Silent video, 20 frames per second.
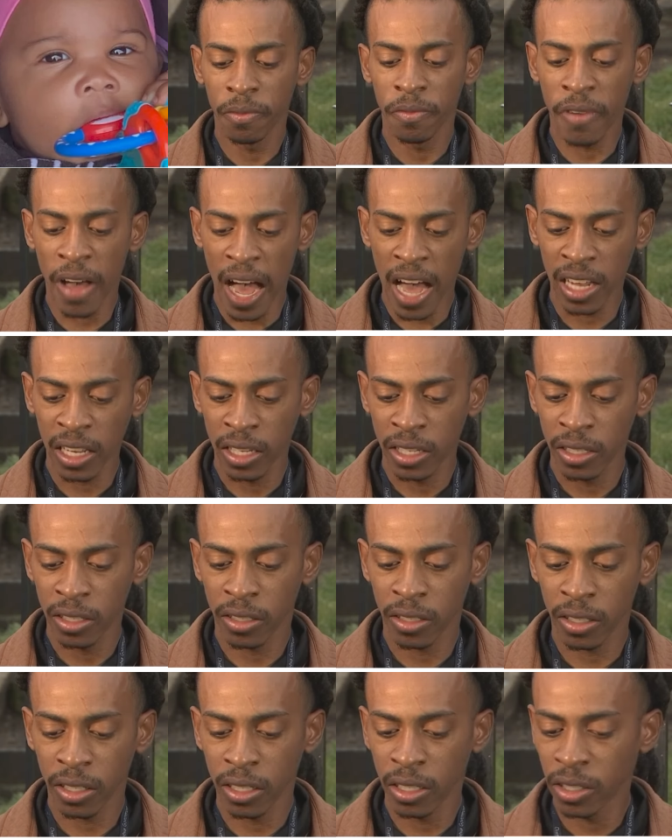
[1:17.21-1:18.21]

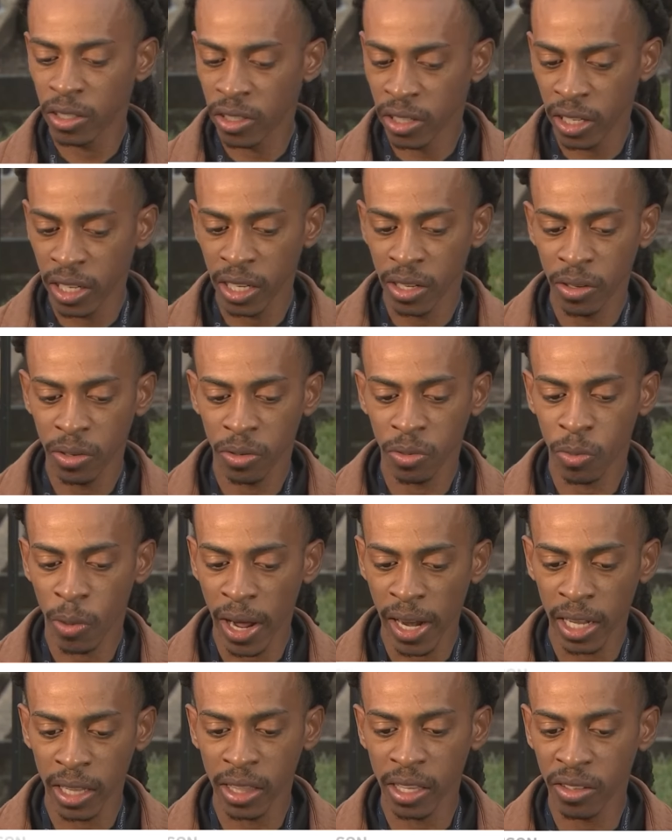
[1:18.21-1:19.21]
Violence in the city
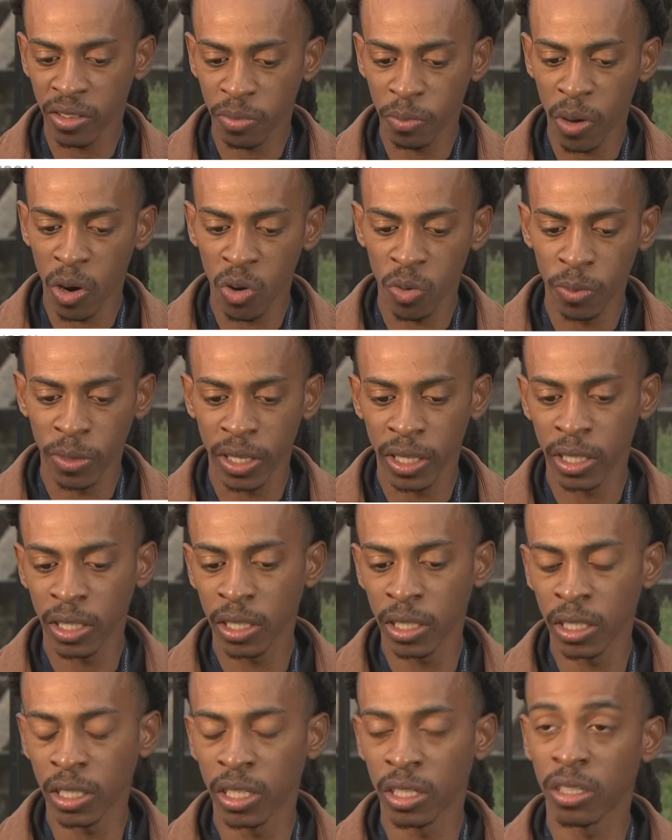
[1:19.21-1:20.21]
right at this moment
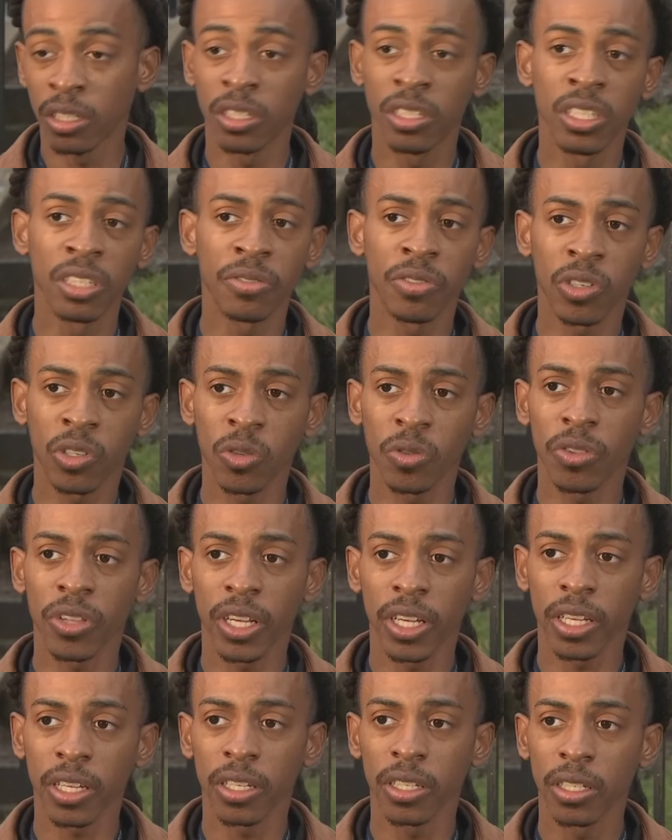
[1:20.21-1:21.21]
is a difficult
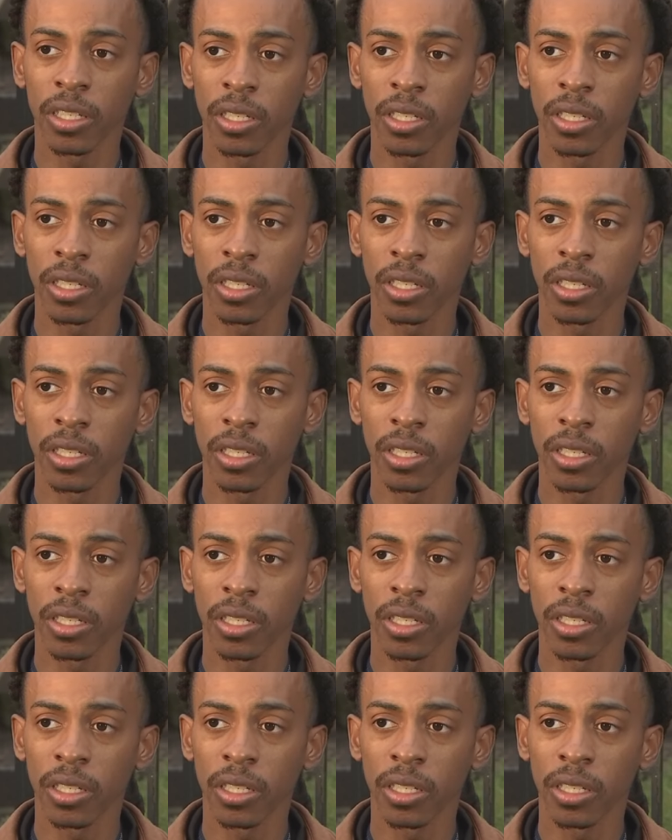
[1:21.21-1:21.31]
thing.